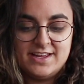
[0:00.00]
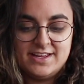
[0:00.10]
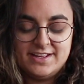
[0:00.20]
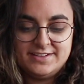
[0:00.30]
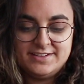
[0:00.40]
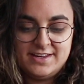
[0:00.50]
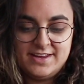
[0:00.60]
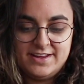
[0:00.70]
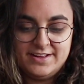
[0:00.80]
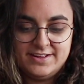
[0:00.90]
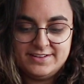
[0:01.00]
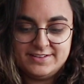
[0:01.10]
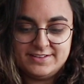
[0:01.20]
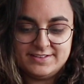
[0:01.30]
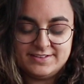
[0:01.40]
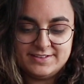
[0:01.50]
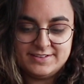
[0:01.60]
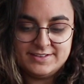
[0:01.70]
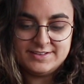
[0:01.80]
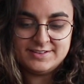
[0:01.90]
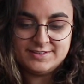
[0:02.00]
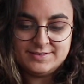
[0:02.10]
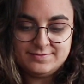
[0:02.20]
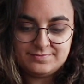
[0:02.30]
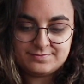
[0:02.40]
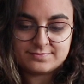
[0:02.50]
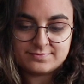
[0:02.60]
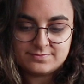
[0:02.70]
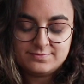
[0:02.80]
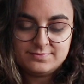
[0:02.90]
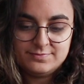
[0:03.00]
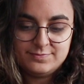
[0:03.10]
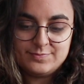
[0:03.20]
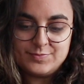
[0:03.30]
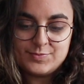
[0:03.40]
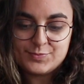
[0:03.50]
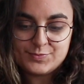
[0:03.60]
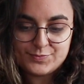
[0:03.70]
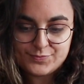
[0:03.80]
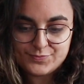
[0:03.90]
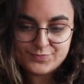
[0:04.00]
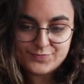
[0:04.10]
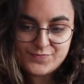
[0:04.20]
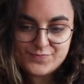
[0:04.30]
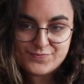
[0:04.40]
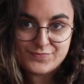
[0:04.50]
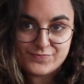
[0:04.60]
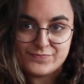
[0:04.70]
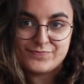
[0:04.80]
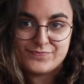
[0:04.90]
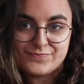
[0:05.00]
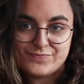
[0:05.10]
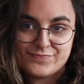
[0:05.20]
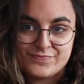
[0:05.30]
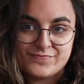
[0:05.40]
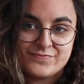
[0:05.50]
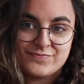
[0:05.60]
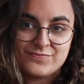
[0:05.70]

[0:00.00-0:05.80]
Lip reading: (silent)